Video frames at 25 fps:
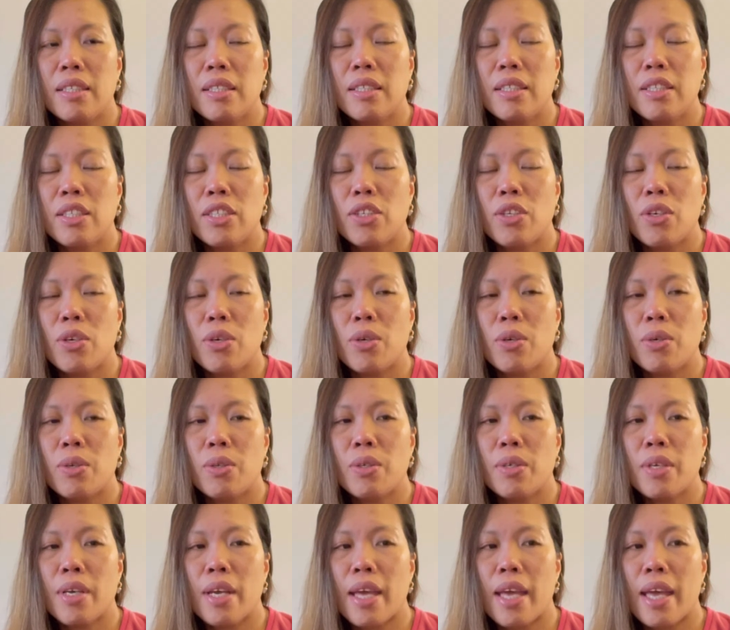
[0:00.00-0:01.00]
you know,
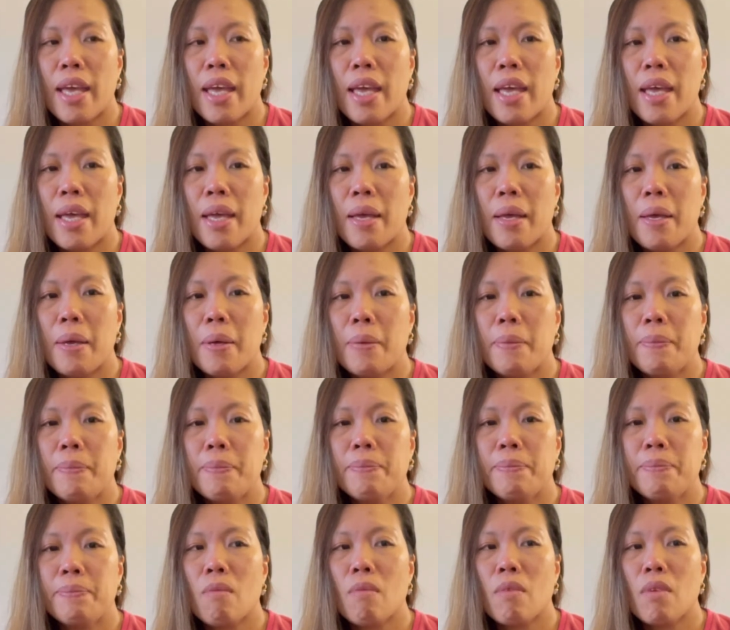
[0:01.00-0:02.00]

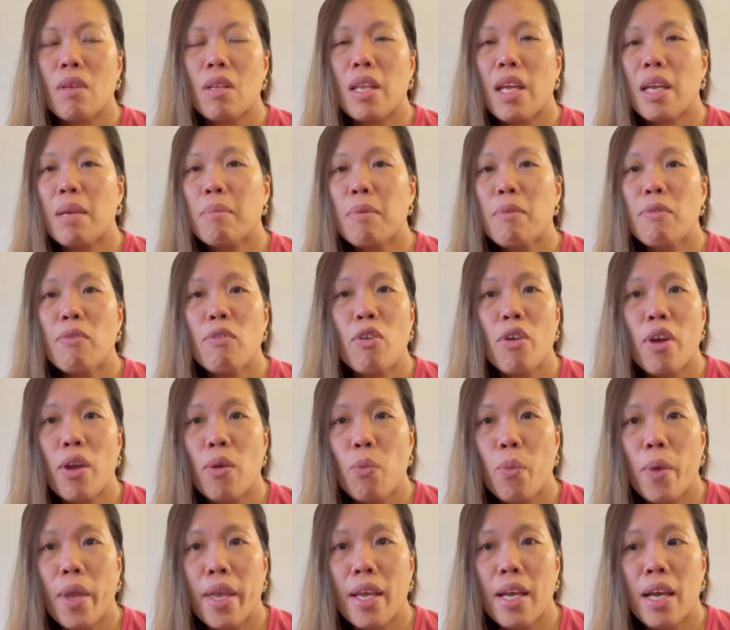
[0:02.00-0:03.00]
um, like before I
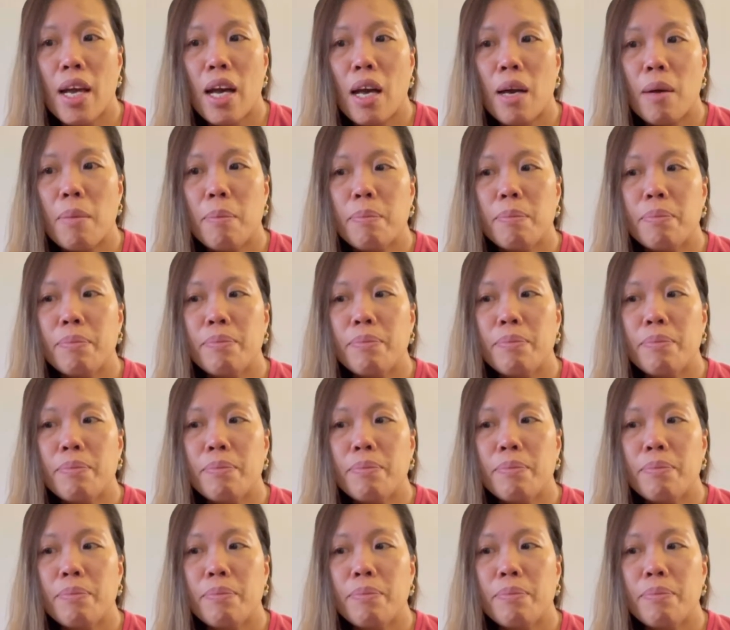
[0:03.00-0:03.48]
wake up,